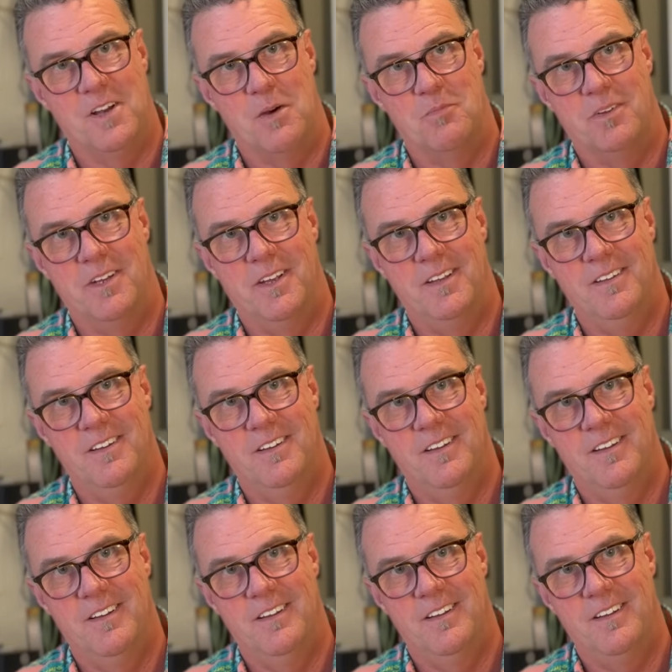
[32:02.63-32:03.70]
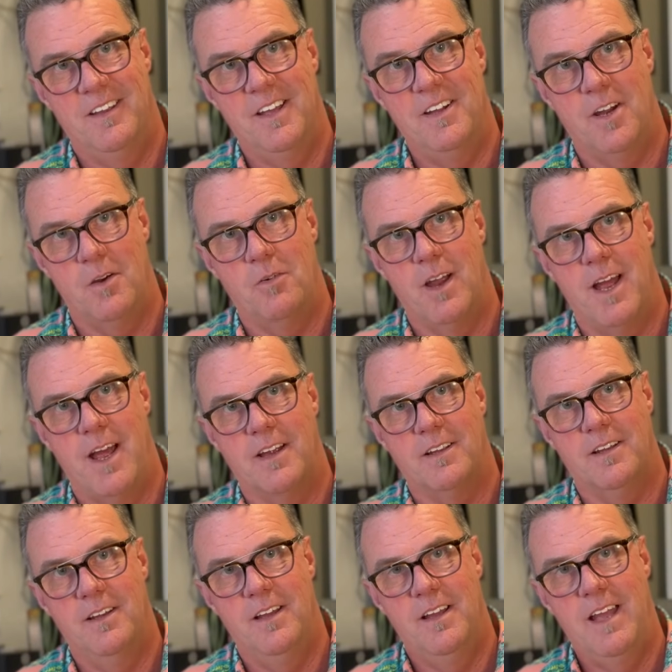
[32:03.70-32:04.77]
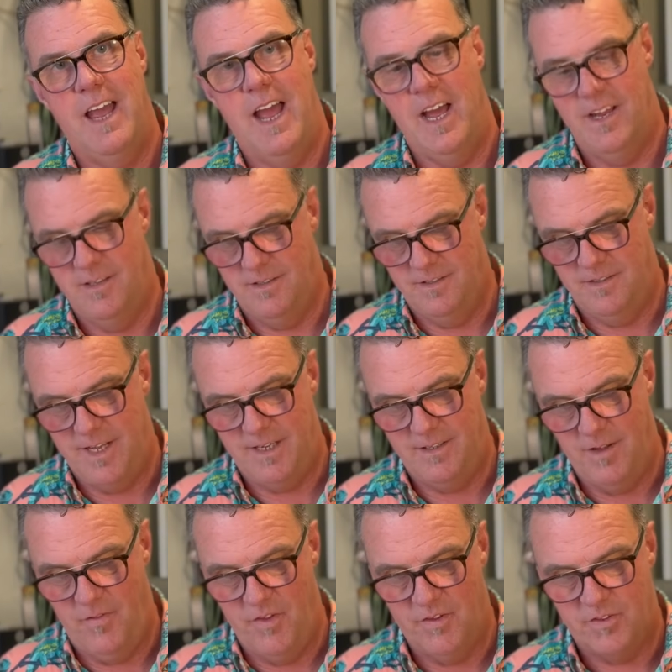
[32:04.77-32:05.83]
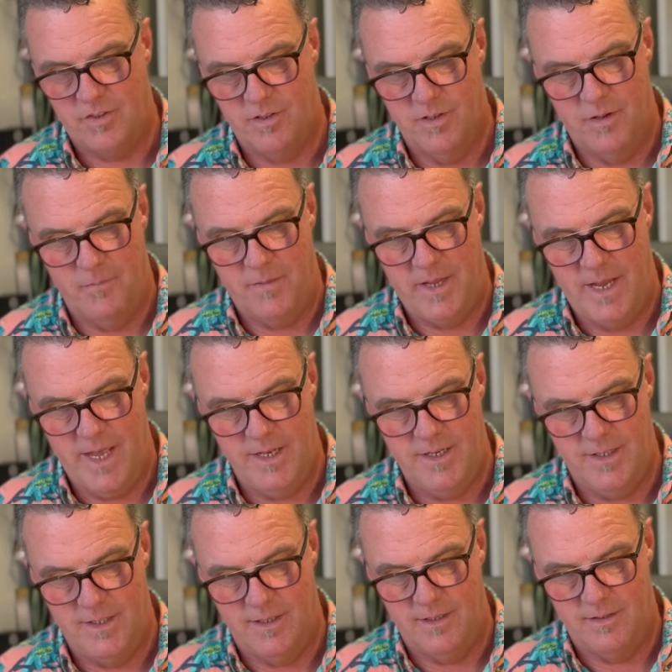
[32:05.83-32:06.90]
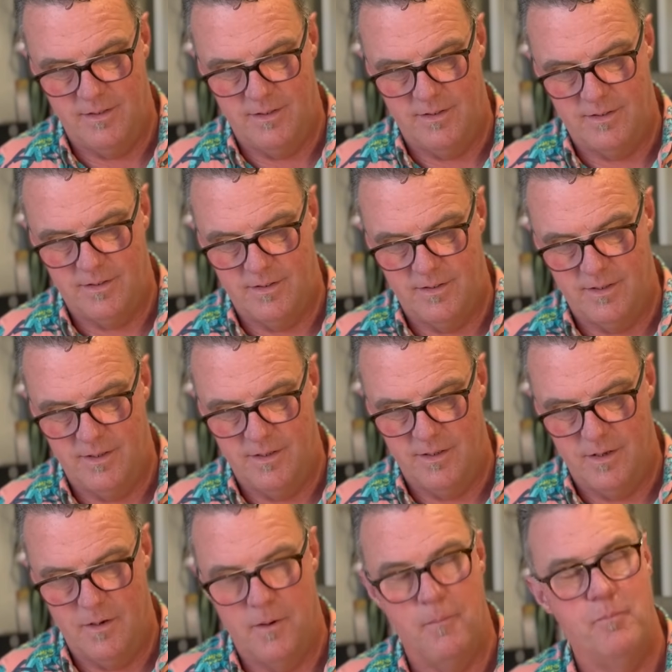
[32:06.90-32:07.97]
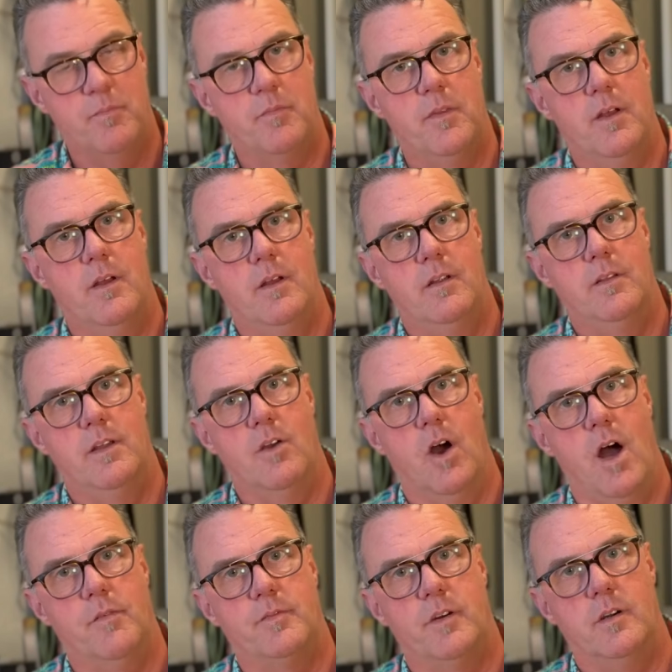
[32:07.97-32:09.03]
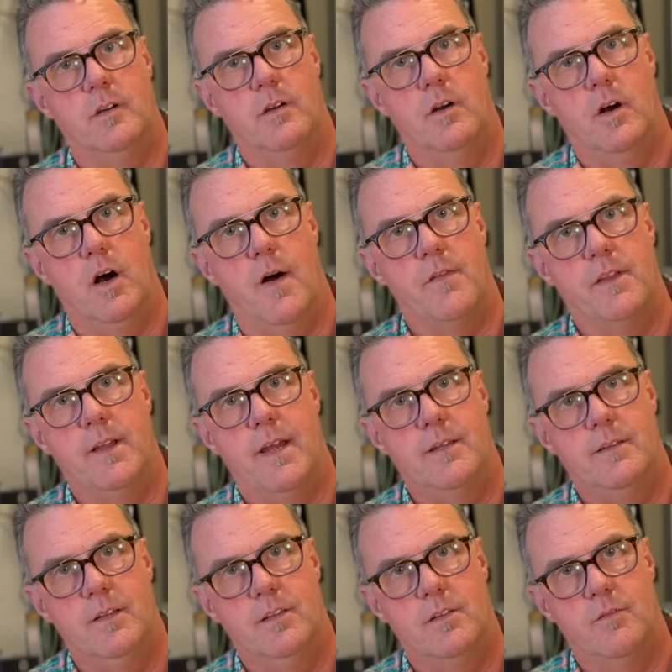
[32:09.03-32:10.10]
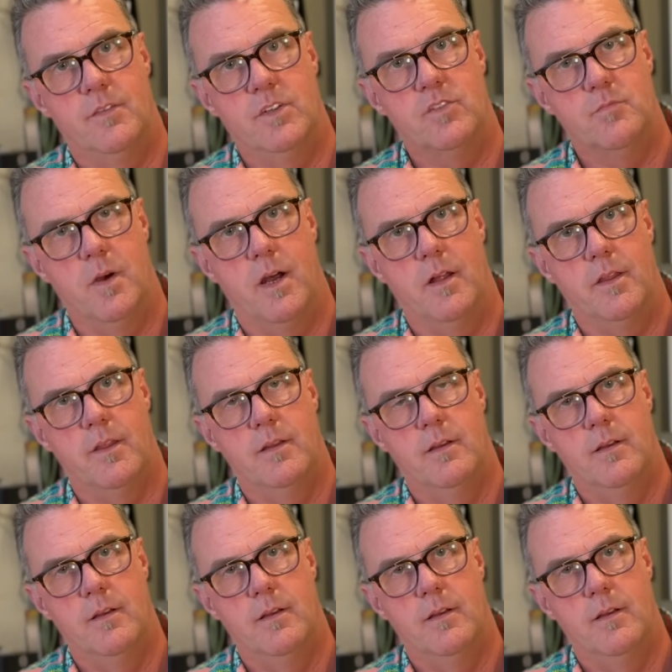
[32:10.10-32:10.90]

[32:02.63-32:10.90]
company in Iraq. And they did this, they ended the, the, uh, the offer on the 19th of this month.